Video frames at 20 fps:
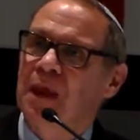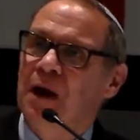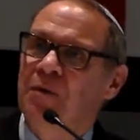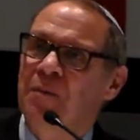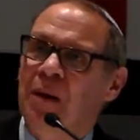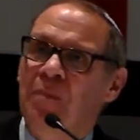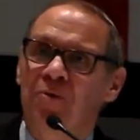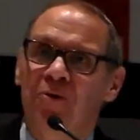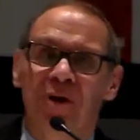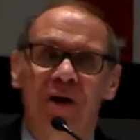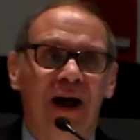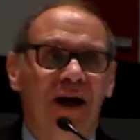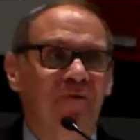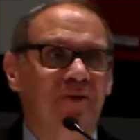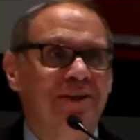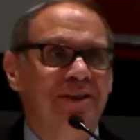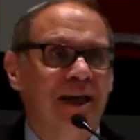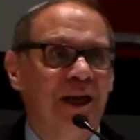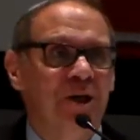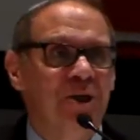I remember a
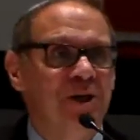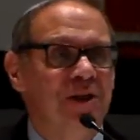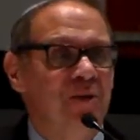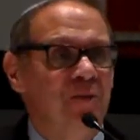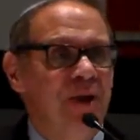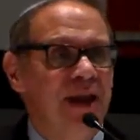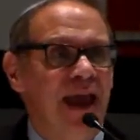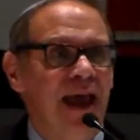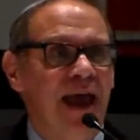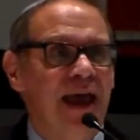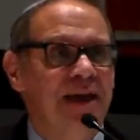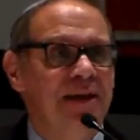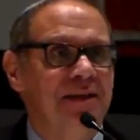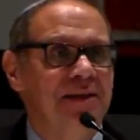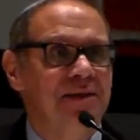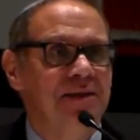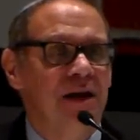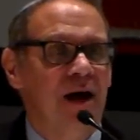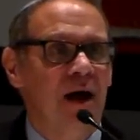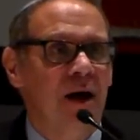conversation that we
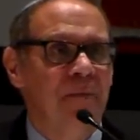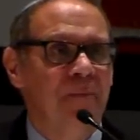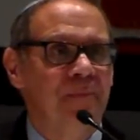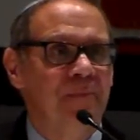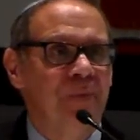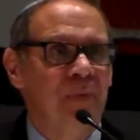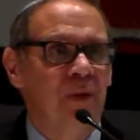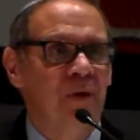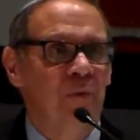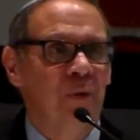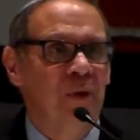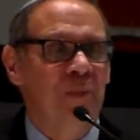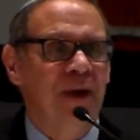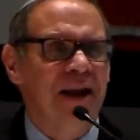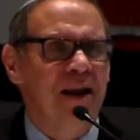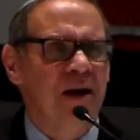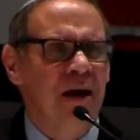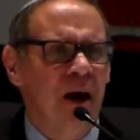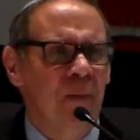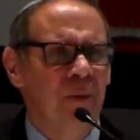had. We
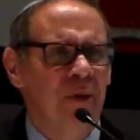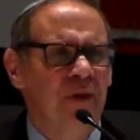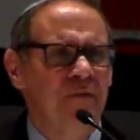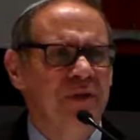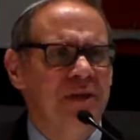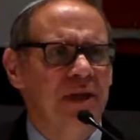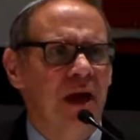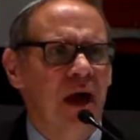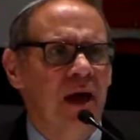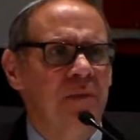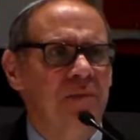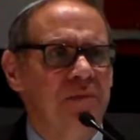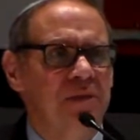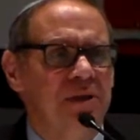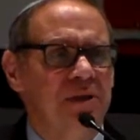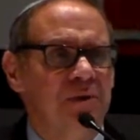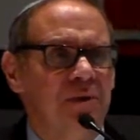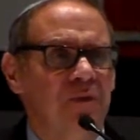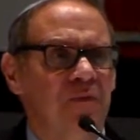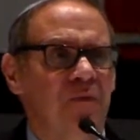met a couple of
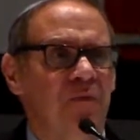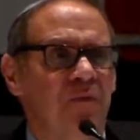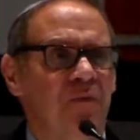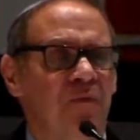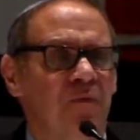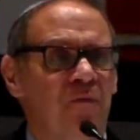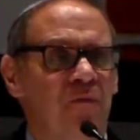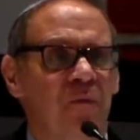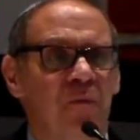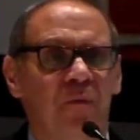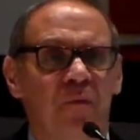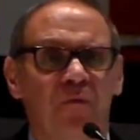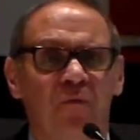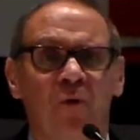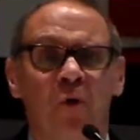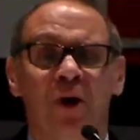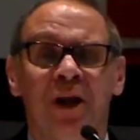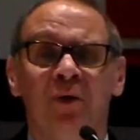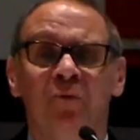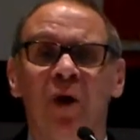times where
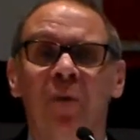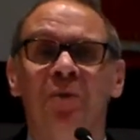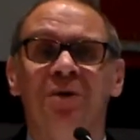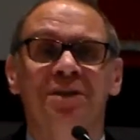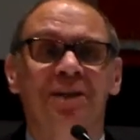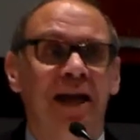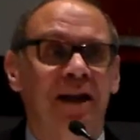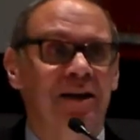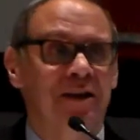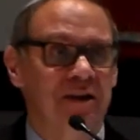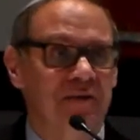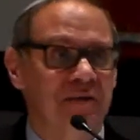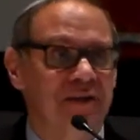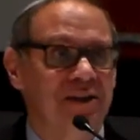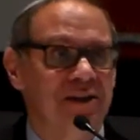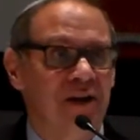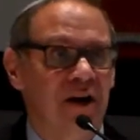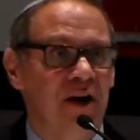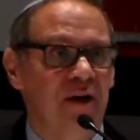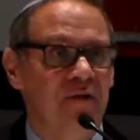40
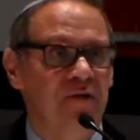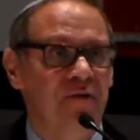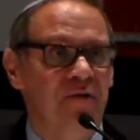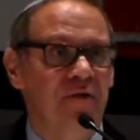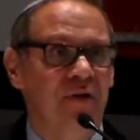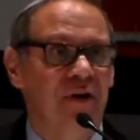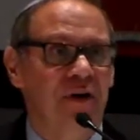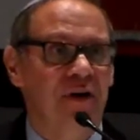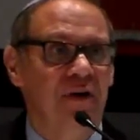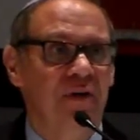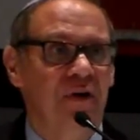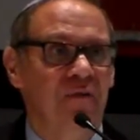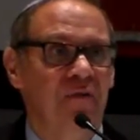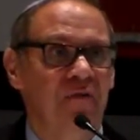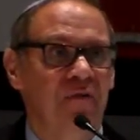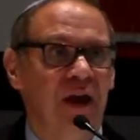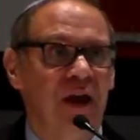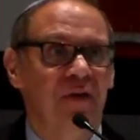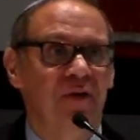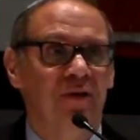representatives of
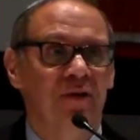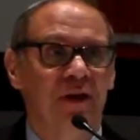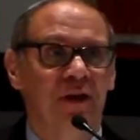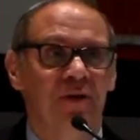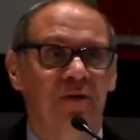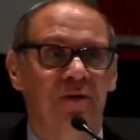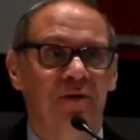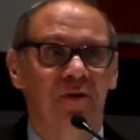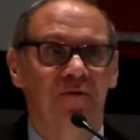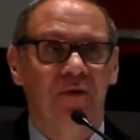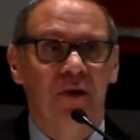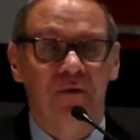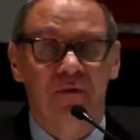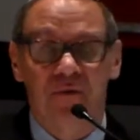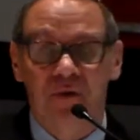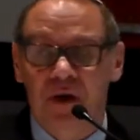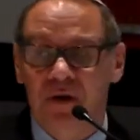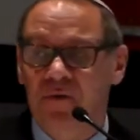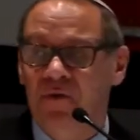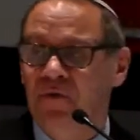faith
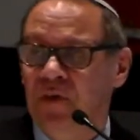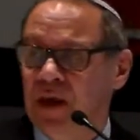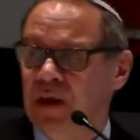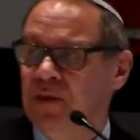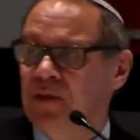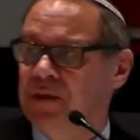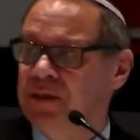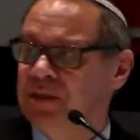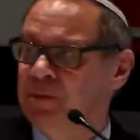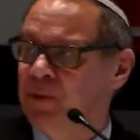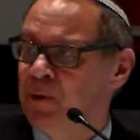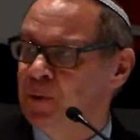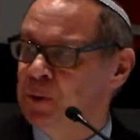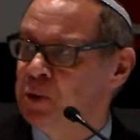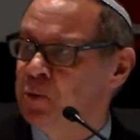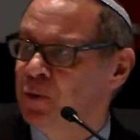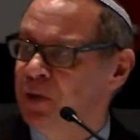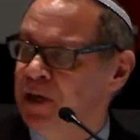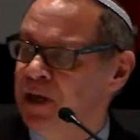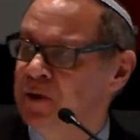and
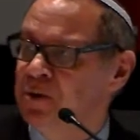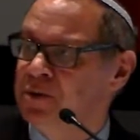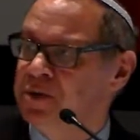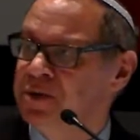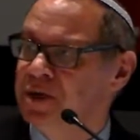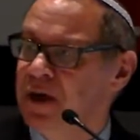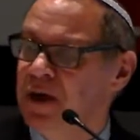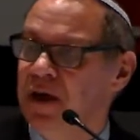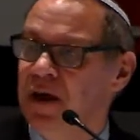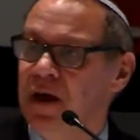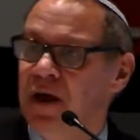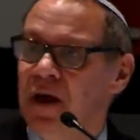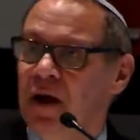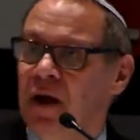spiritual leaders